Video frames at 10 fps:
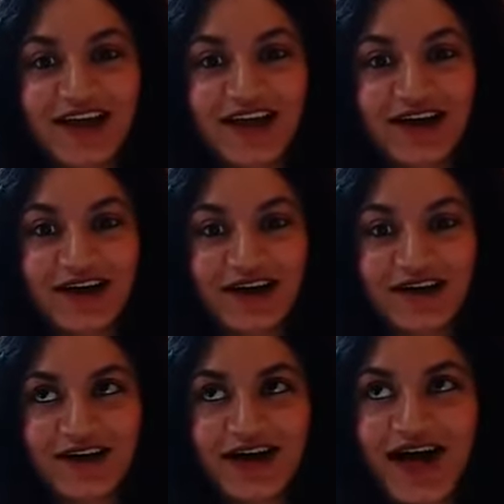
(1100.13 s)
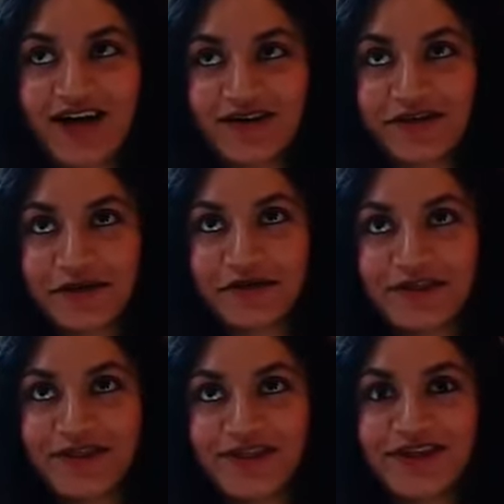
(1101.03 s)
uh, ha- you know
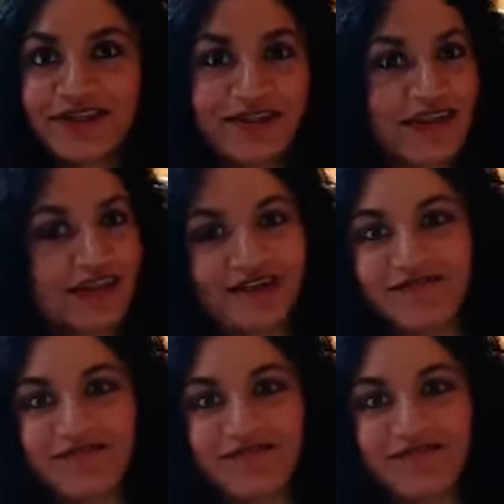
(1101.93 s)
see that